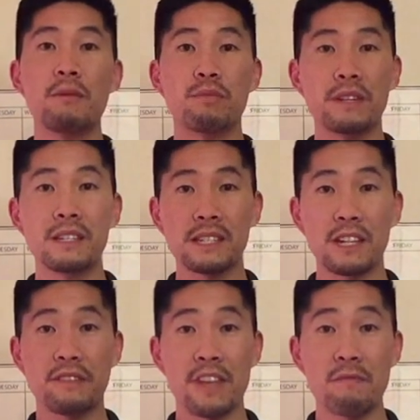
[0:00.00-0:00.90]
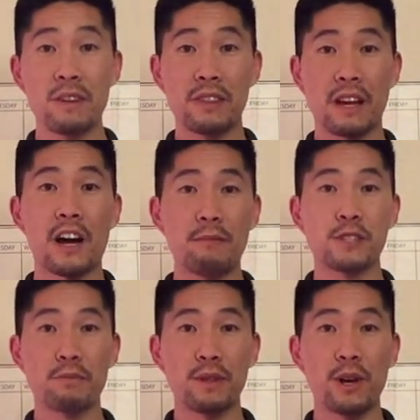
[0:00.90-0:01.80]
please leave them in the
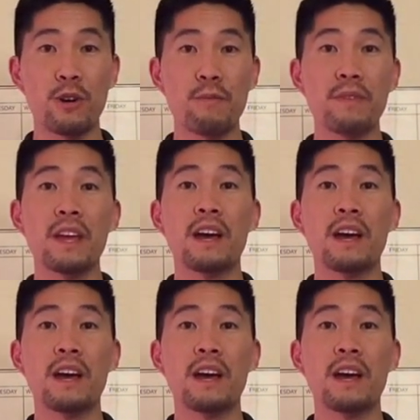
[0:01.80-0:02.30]
comments below.